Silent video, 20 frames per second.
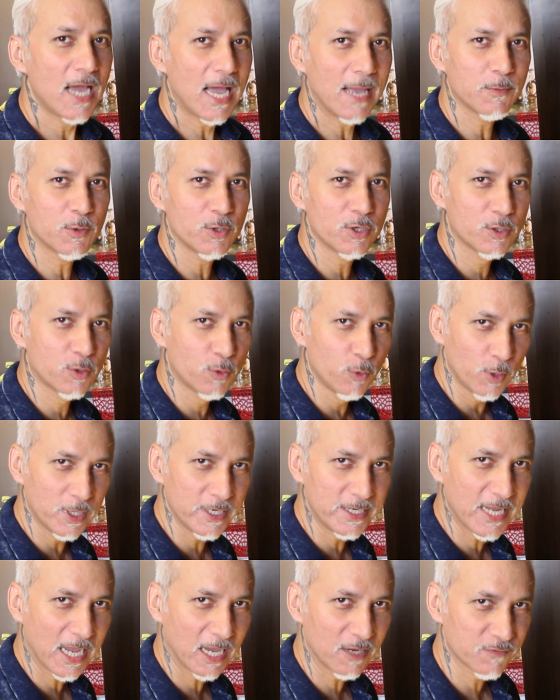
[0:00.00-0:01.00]
I'm going to cool
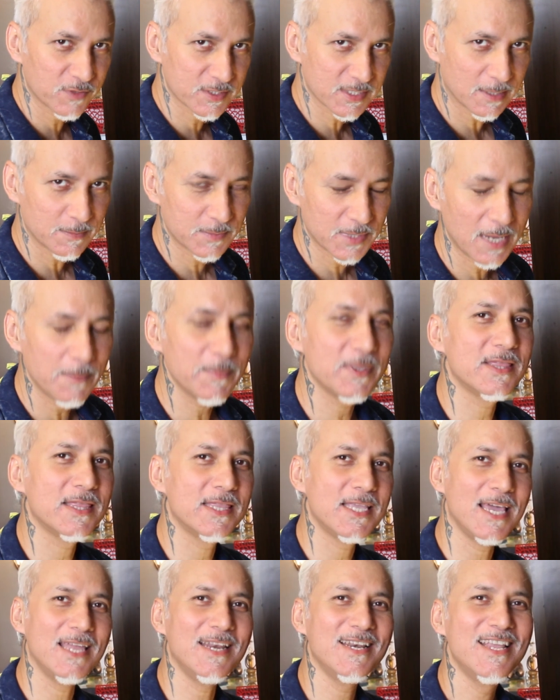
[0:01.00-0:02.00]
it down for some time, and
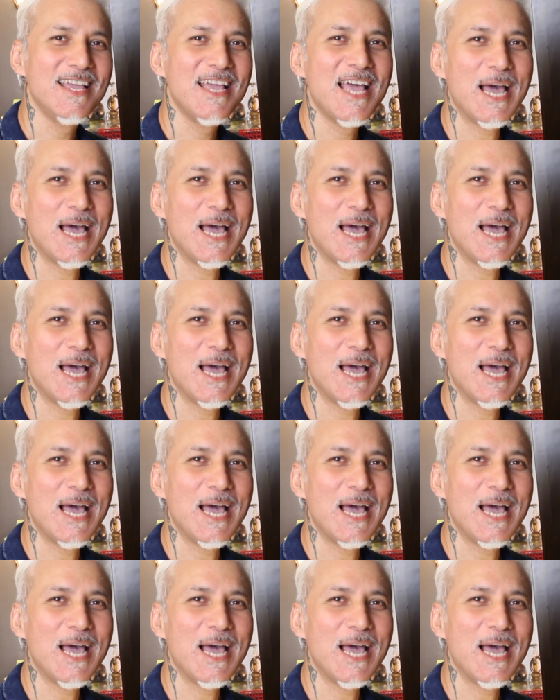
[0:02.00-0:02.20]
then